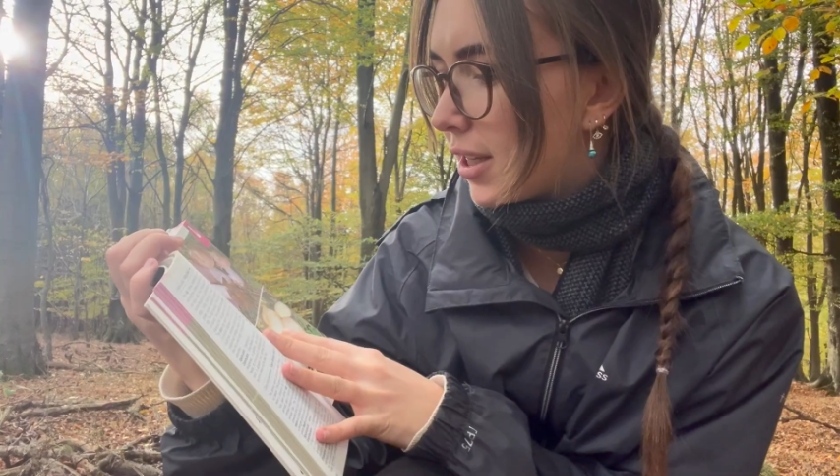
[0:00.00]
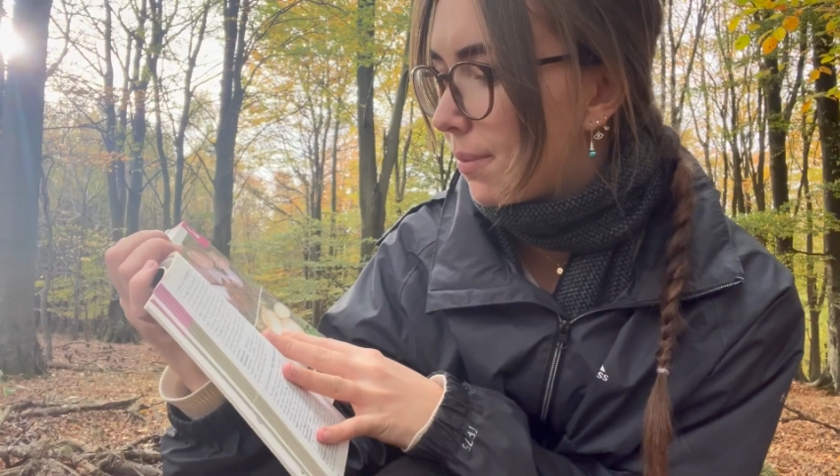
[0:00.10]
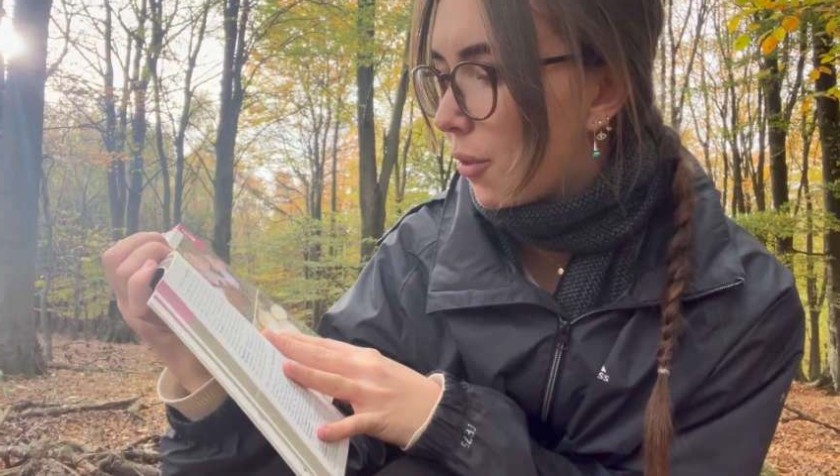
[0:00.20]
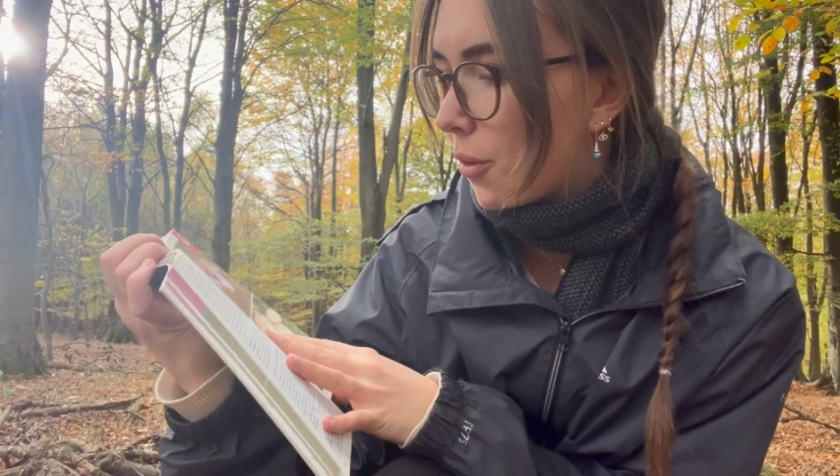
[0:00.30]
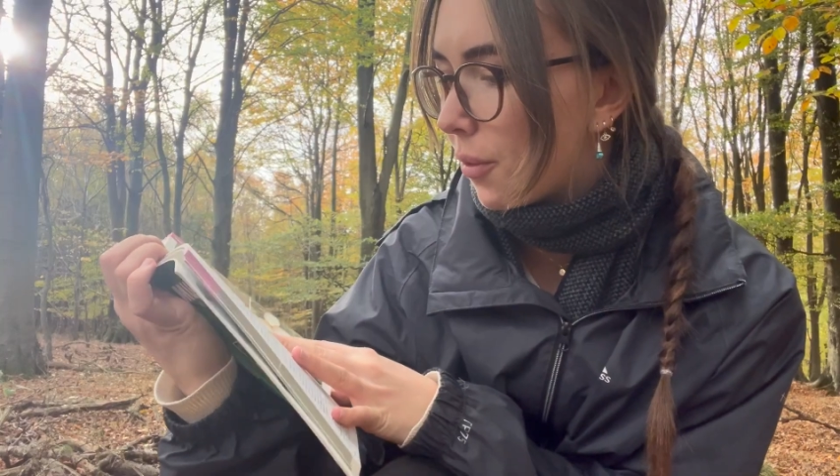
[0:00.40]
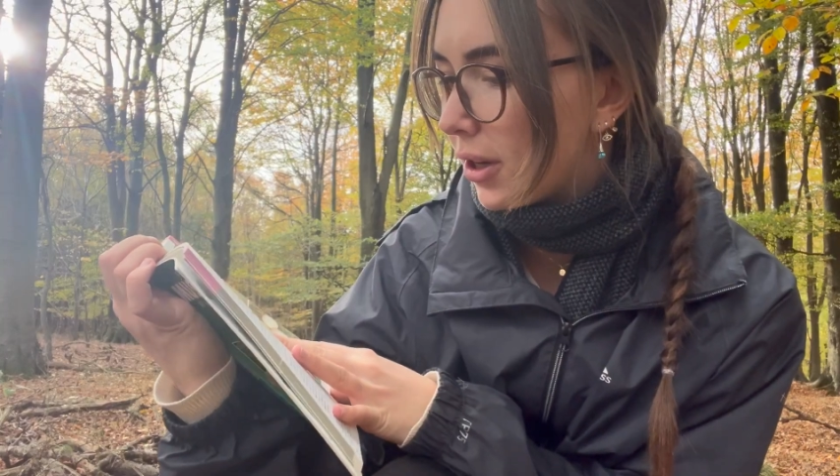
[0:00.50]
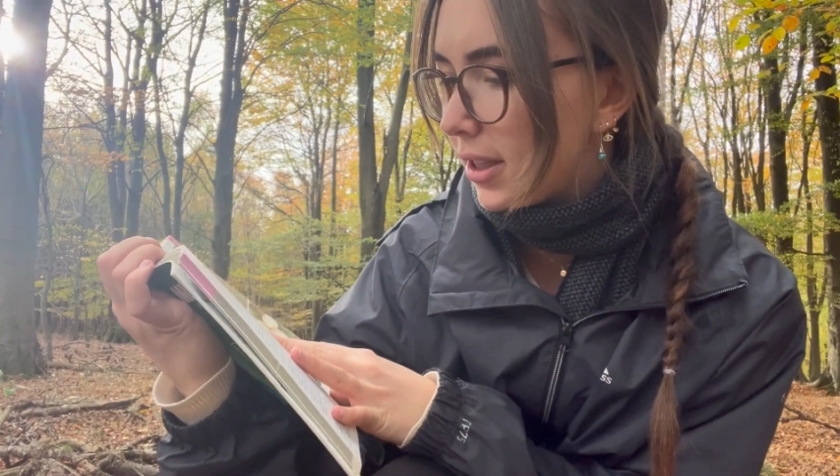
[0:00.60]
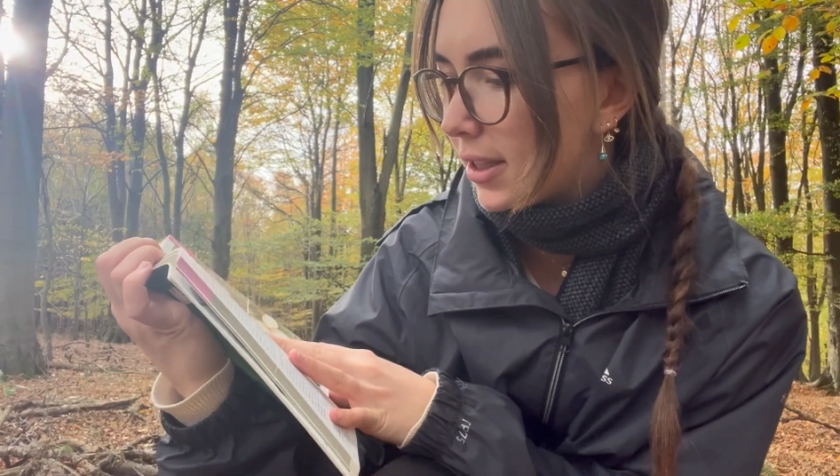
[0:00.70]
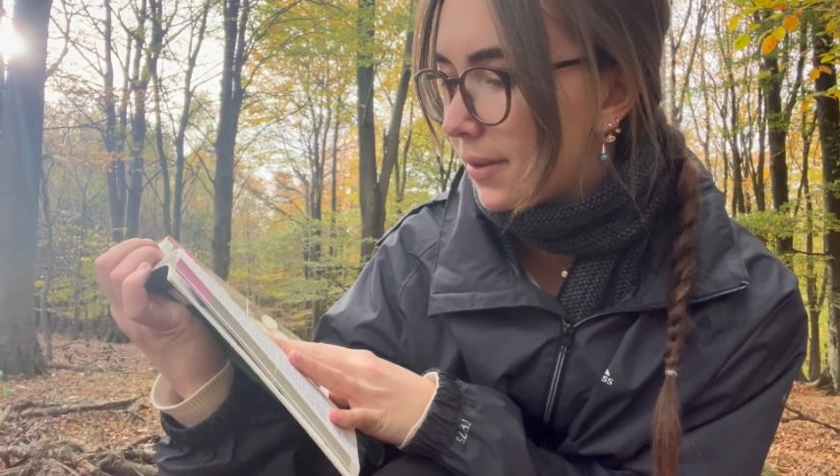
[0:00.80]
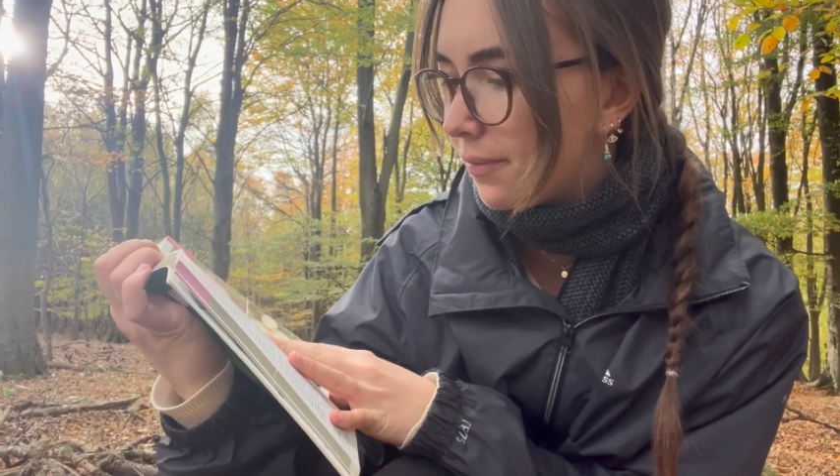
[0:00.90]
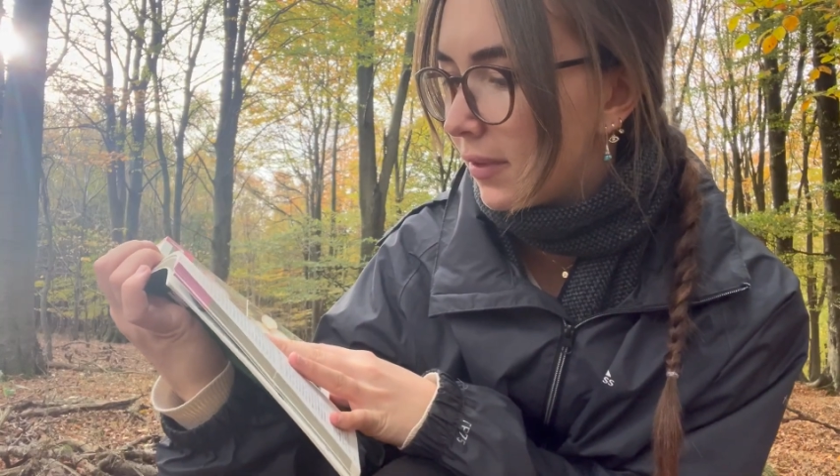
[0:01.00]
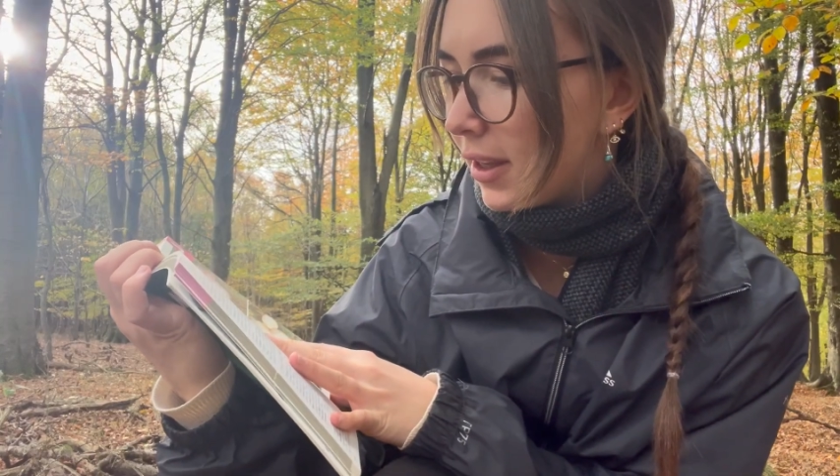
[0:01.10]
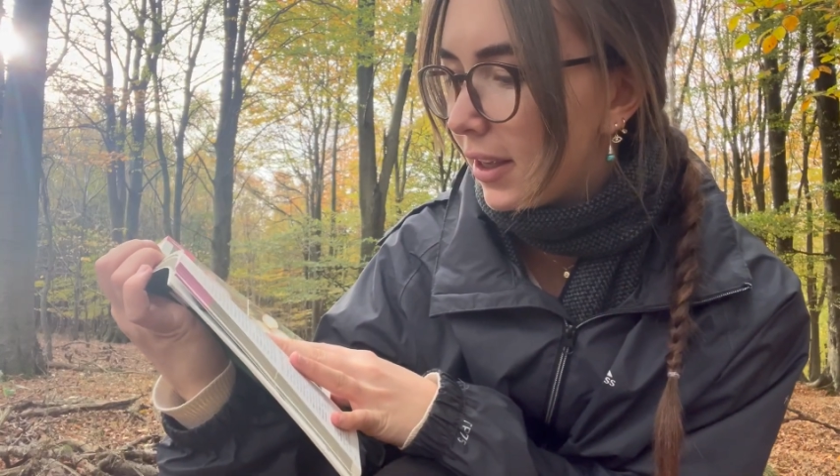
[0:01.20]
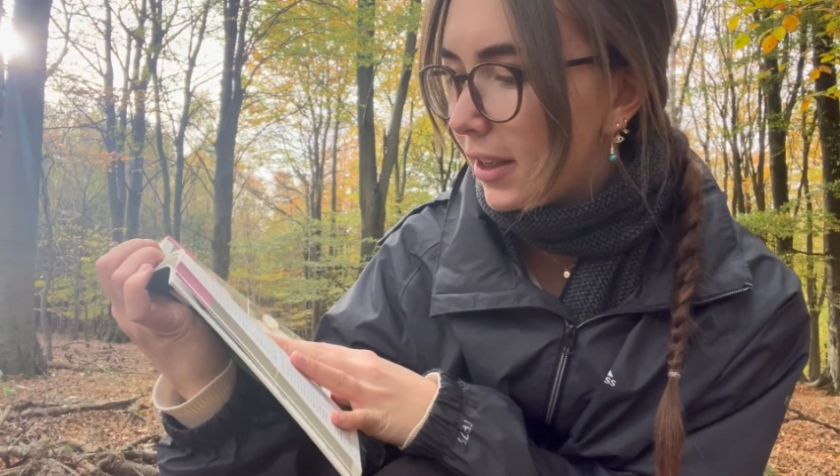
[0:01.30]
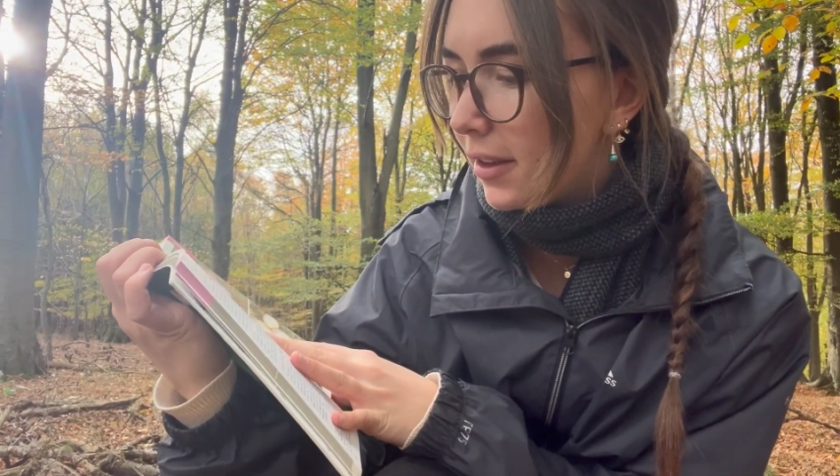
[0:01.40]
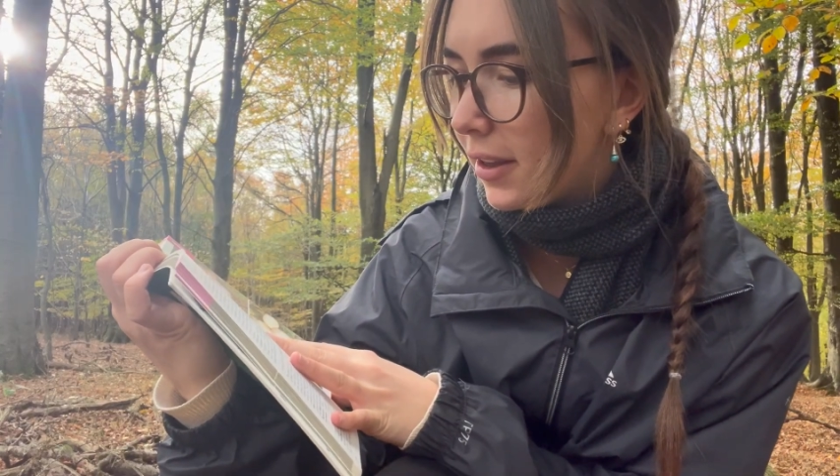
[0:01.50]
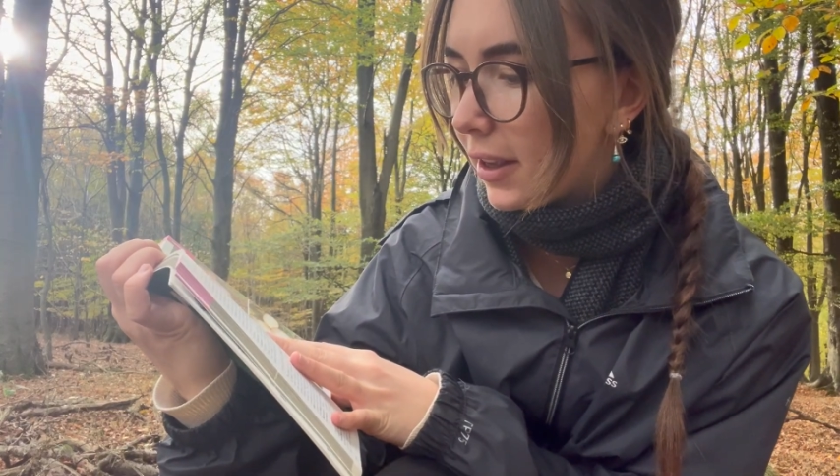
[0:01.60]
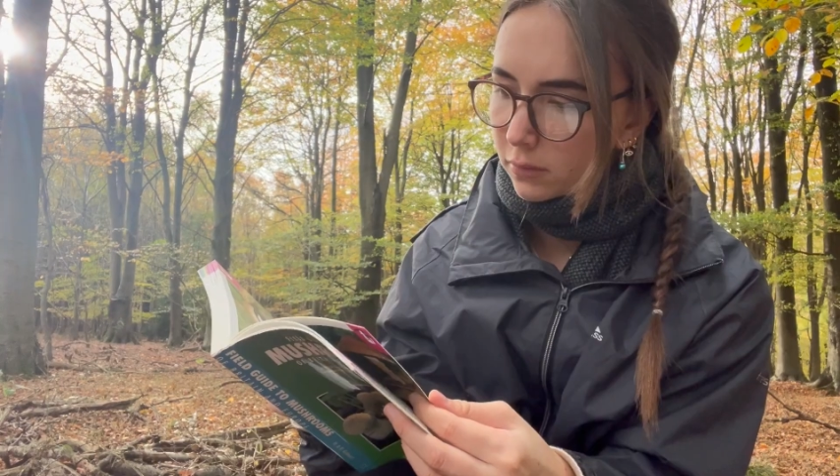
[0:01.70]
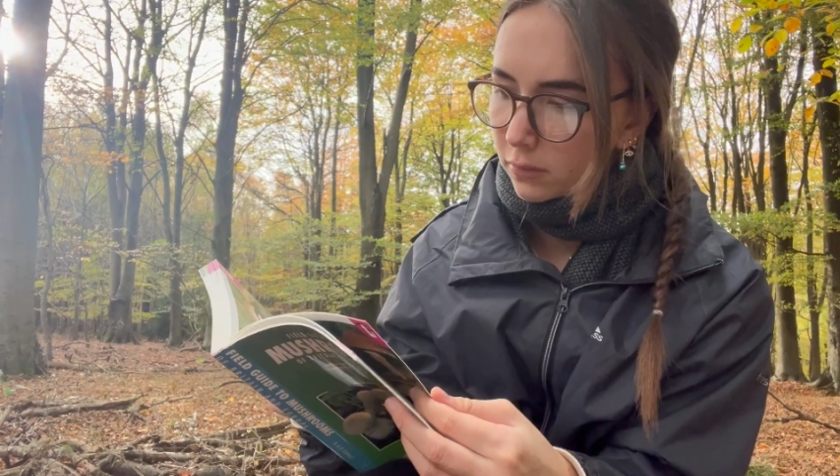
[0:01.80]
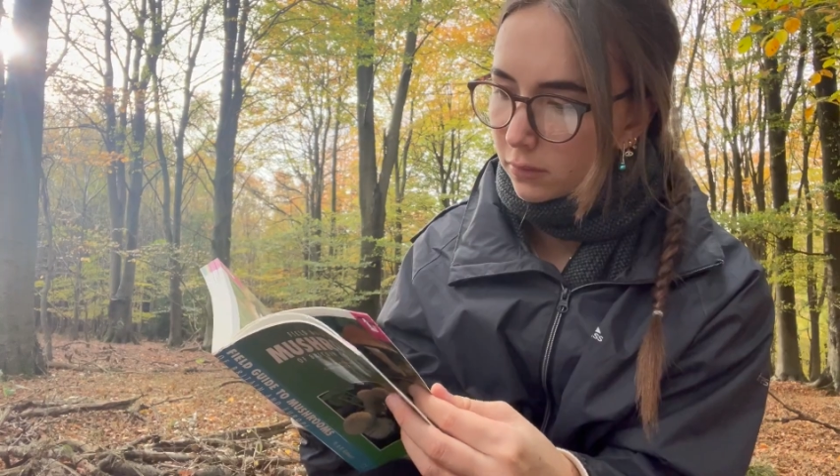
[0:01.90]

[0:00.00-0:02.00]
spore print. Yeah.